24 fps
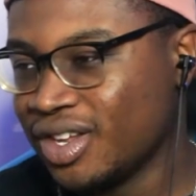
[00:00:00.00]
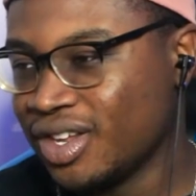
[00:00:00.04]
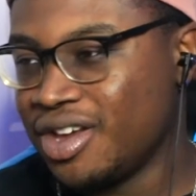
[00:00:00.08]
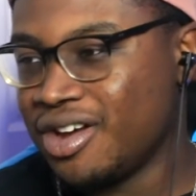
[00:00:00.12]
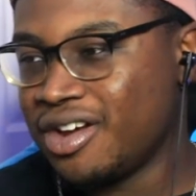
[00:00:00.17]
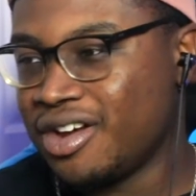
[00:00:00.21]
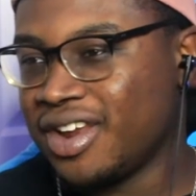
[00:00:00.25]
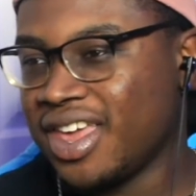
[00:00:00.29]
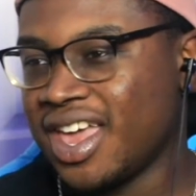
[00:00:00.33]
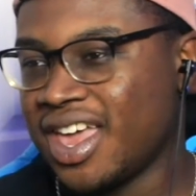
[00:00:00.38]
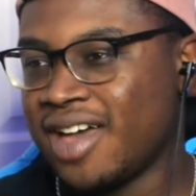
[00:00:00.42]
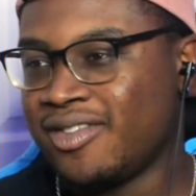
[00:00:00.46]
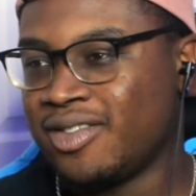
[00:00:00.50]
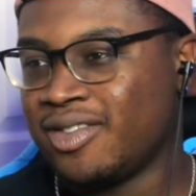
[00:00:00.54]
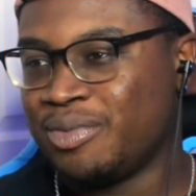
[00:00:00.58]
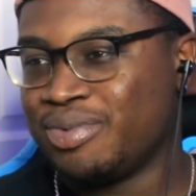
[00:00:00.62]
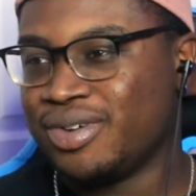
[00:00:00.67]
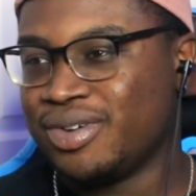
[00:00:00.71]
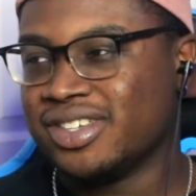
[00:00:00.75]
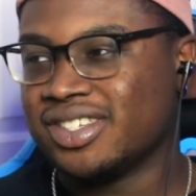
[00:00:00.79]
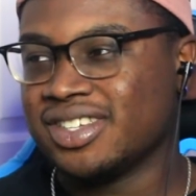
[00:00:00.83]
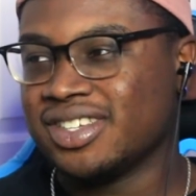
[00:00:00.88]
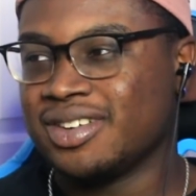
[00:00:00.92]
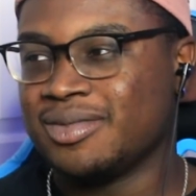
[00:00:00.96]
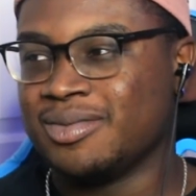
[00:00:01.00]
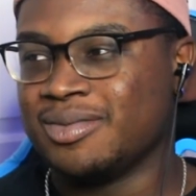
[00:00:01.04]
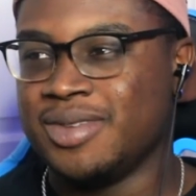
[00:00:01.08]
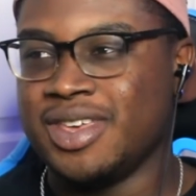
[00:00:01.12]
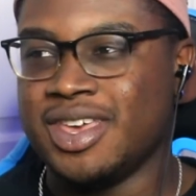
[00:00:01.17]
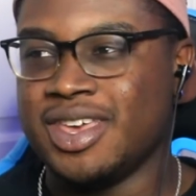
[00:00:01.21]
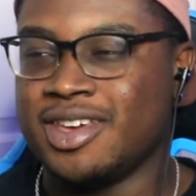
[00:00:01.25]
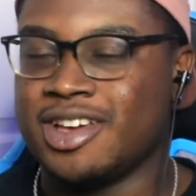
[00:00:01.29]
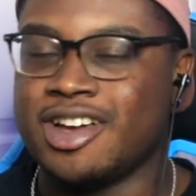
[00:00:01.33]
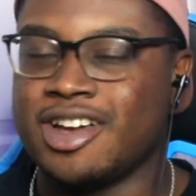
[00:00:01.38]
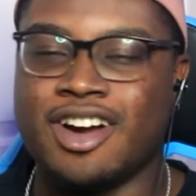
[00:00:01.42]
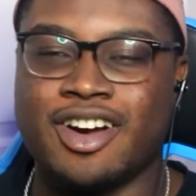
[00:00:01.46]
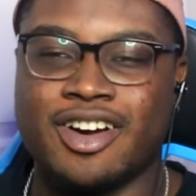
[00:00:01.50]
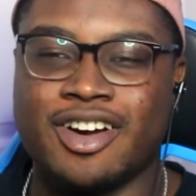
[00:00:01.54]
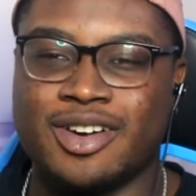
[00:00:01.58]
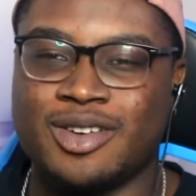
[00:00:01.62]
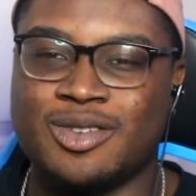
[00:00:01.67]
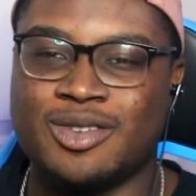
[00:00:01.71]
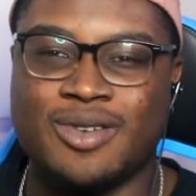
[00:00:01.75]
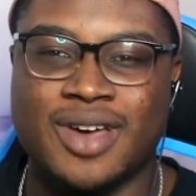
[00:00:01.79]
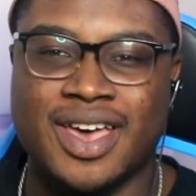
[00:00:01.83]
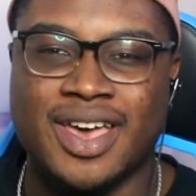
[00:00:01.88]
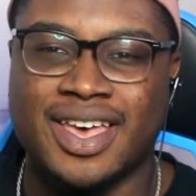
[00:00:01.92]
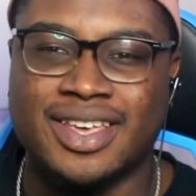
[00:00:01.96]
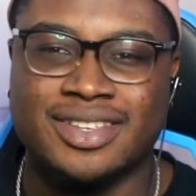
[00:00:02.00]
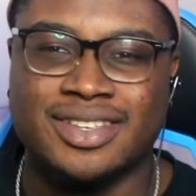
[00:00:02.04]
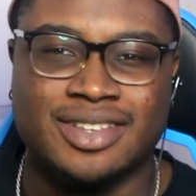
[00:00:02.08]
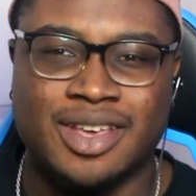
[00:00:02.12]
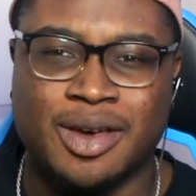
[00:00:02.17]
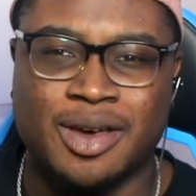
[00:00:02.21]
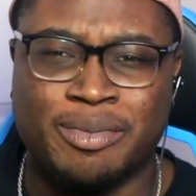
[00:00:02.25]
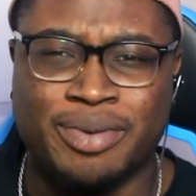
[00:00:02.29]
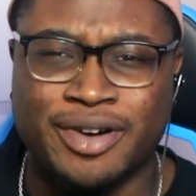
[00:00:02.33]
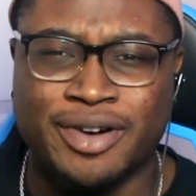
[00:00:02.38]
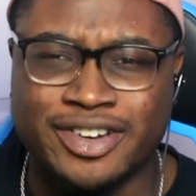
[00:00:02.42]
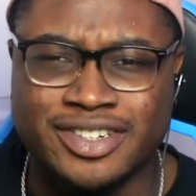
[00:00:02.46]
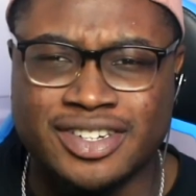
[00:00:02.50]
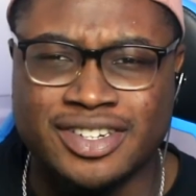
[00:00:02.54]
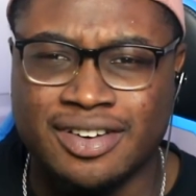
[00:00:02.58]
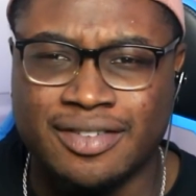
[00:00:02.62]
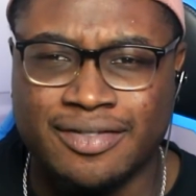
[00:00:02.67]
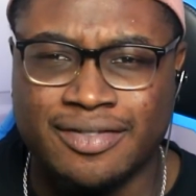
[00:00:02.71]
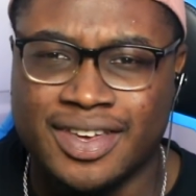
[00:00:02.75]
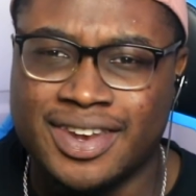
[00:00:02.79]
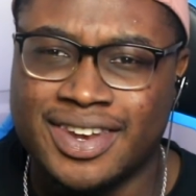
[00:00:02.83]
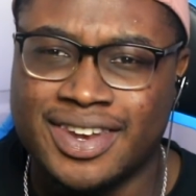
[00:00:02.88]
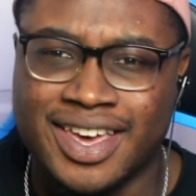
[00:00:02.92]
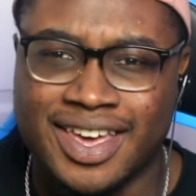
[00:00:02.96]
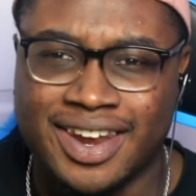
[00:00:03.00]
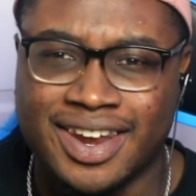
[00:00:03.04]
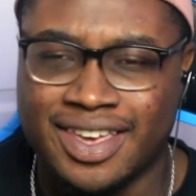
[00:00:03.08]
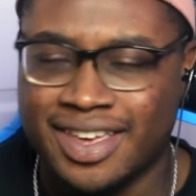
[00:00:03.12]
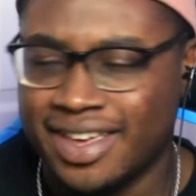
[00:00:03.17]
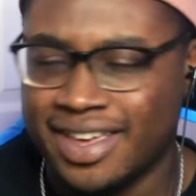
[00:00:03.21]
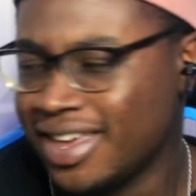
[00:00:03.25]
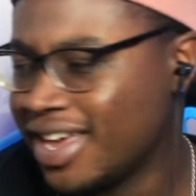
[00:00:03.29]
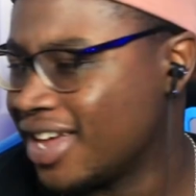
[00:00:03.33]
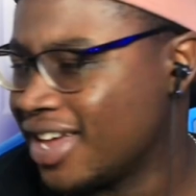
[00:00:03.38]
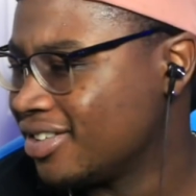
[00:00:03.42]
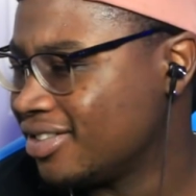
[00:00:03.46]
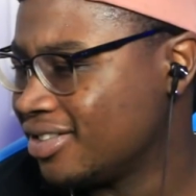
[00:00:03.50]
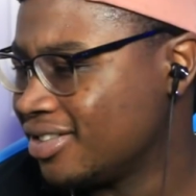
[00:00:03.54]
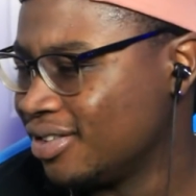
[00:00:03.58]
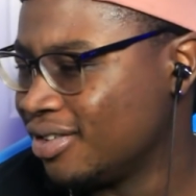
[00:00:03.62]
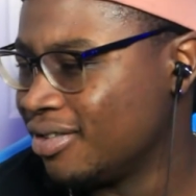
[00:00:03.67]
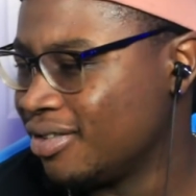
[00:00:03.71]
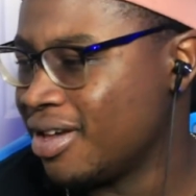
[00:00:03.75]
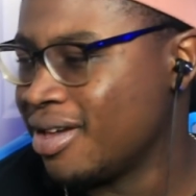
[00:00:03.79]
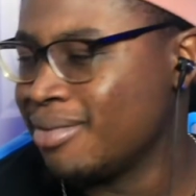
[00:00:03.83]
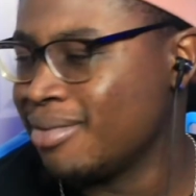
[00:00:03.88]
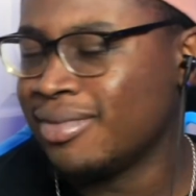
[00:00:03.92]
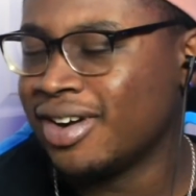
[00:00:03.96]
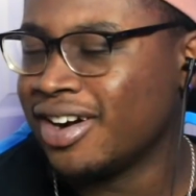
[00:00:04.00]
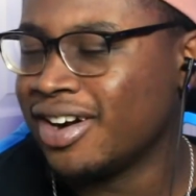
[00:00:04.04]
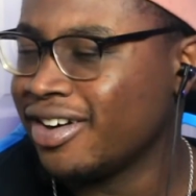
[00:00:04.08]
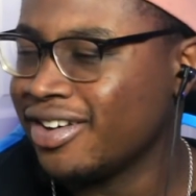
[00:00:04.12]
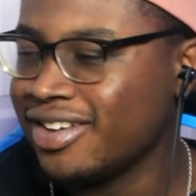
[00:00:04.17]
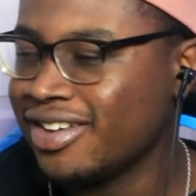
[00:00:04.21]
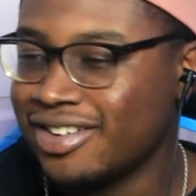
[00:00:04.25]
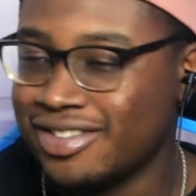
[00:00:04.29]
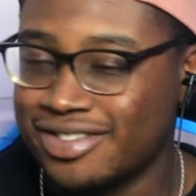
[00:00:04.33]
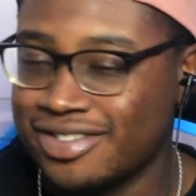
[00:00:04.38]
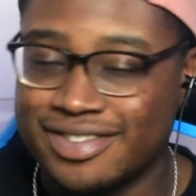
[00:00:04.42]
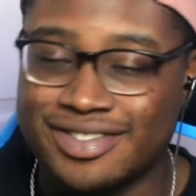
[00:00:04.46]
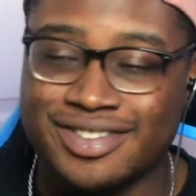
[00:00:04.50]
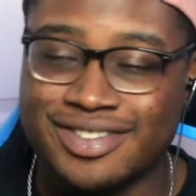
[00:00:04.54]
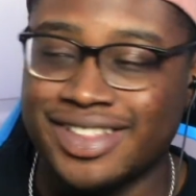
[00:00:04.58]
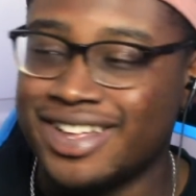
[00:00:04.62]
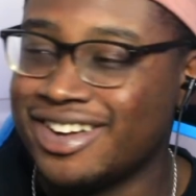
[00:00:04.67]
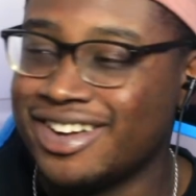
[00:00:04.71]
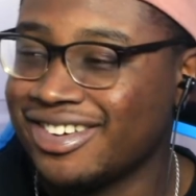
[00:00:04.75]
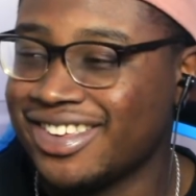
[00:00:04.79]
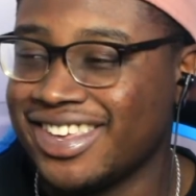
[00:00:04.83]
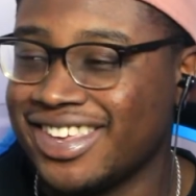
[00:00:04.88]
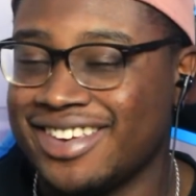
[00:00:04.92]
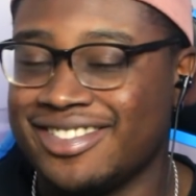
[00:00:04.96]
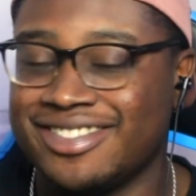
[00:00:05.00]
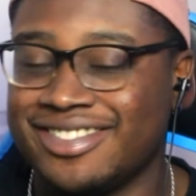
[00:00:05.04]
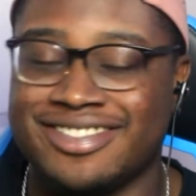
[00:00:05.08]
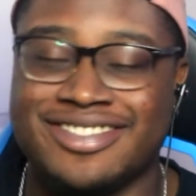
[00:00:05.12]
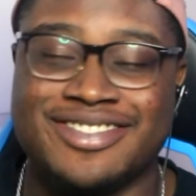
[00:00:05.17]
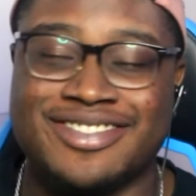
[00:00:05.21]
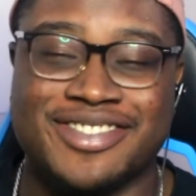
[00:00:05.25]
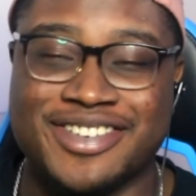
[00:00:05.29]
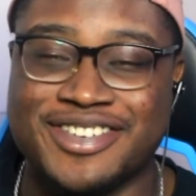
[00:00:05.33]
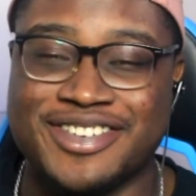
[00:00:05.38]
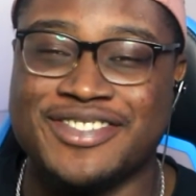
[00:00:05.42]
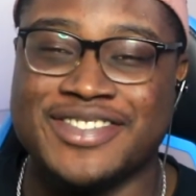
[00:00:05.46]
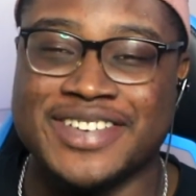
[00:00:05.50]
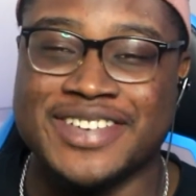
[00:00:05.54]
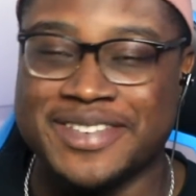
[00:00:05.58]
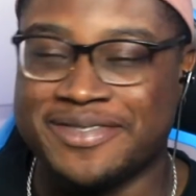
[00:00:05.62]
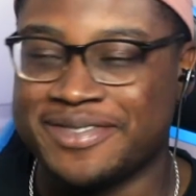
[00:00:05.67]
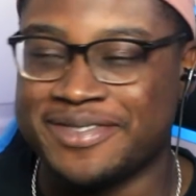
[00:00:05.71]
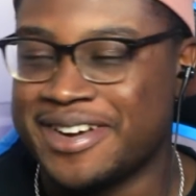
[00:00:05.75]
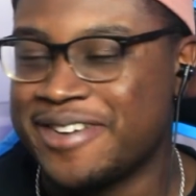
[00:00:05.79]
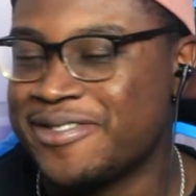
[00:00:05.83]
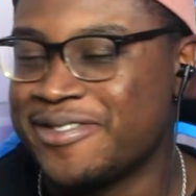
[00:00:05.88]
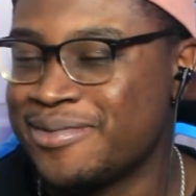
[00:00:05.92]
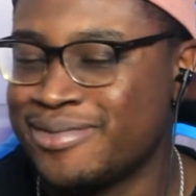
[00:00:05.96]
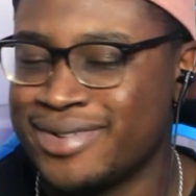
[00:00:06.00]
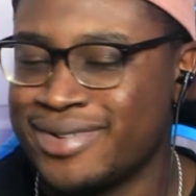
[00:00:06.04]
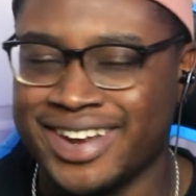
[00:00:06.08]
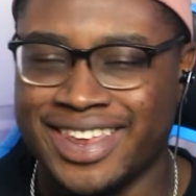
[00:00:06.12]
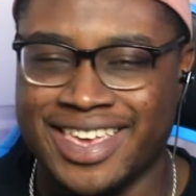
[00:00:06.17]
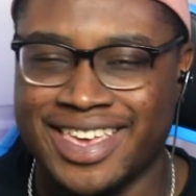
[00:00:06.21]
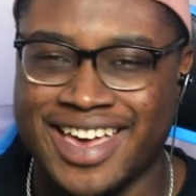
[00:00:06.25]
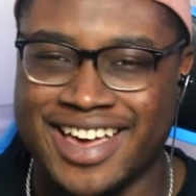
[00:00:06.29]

You already have a prison guard who has a personal vendetta against you, and Mario, you low-key ruined it for everybody